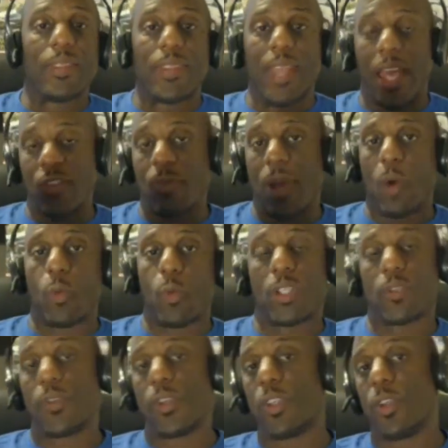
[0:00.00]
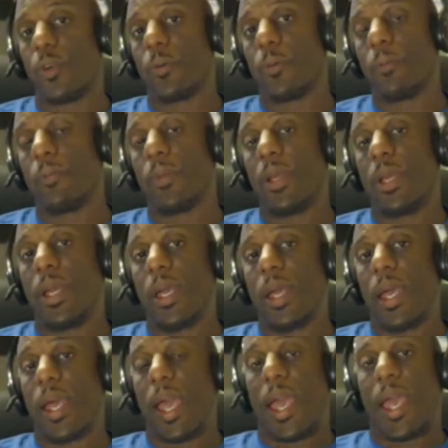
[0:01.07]
That's my wish for you.
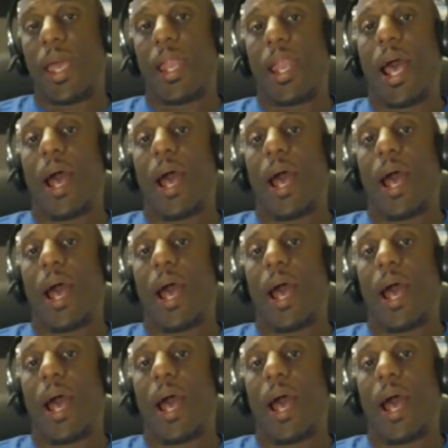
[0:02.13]
And